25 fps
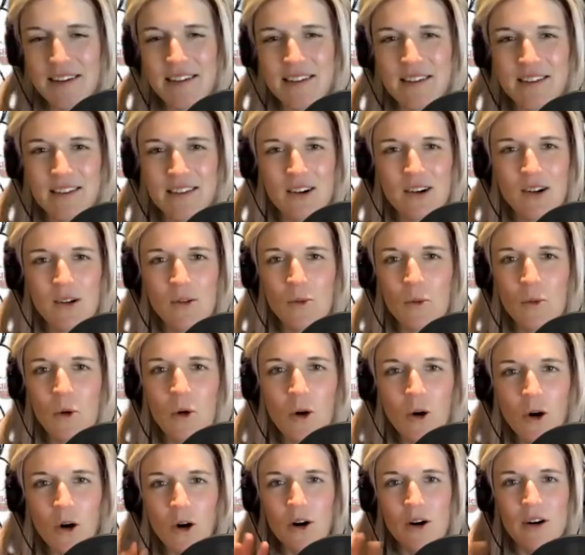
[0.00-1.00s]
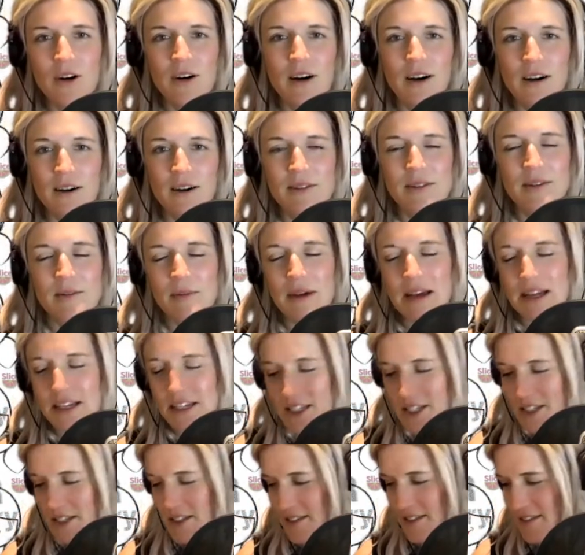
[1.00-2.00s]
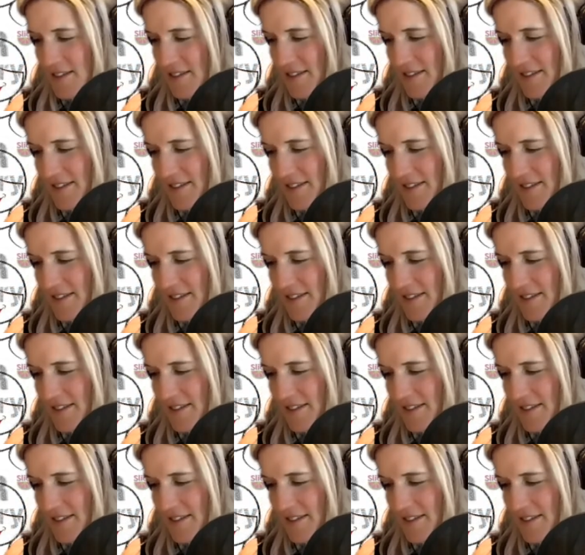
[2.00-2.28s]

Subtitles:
all war, I would imagine.